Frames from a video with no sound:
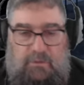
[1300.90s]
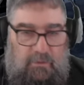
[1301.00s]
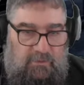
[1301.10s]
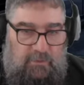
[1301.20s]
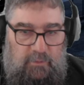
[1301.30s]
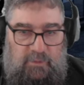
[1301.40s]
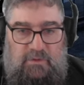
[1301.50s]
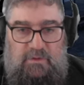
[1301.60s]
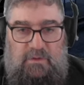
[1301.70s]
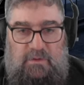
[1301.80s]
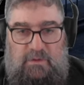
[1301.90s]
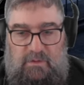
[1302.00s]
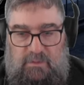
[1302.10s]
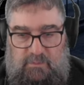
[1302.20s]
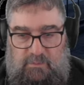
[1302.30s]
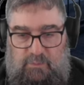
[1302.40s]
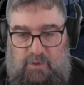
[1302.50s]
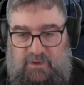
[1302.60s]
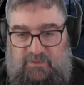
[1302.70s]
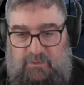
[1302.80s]
Box open.
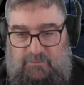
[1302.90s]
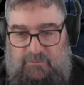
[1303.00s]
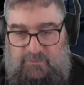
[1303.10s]
Brakes off.